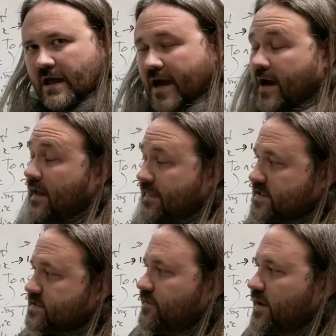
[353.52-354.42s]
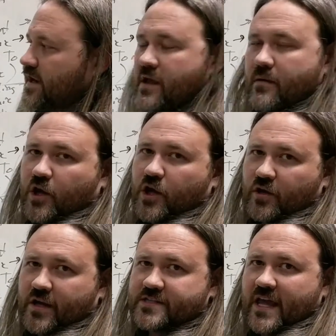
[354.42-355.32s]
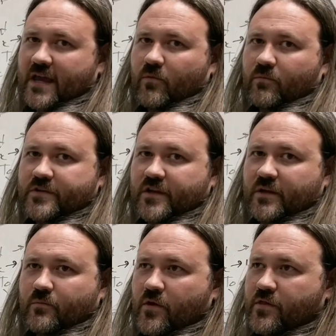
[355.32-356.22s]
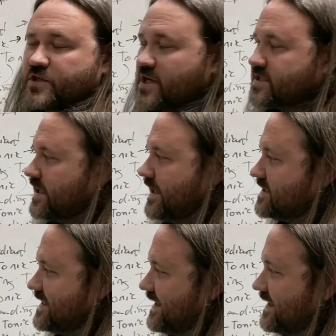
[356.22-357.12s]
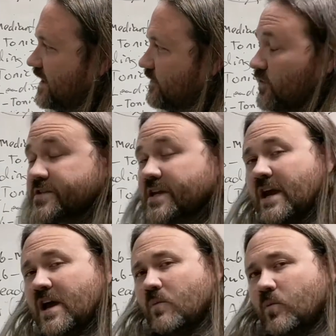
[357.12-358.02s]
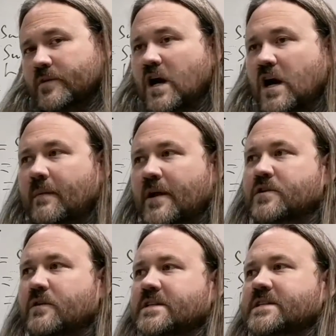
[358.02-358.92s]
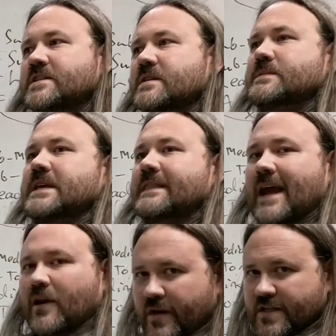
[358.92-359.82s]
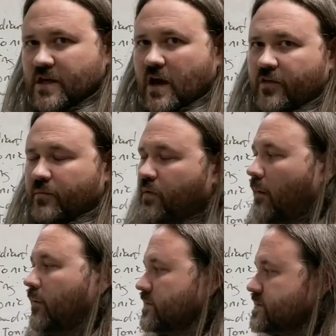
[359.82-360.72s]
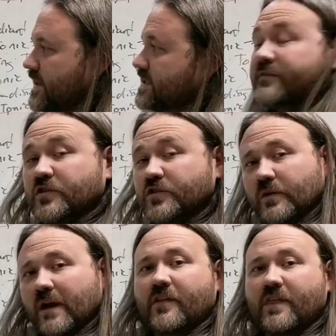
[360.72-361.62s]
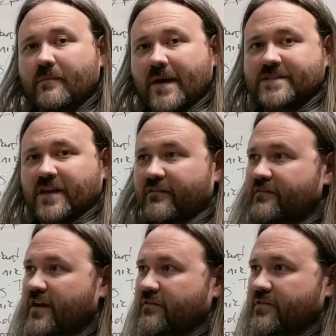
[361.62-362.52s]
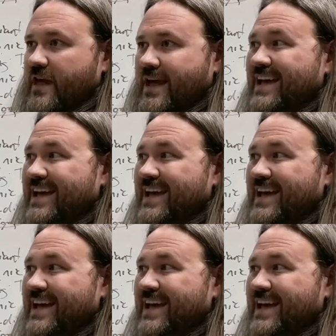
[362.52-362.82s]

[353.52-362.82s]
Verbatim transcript: Uh, and that's a very curious thing when we're dealing with justly intonated intervals. When we talk about tuning systems, that creates other problems because if you tune everything based on a fifth,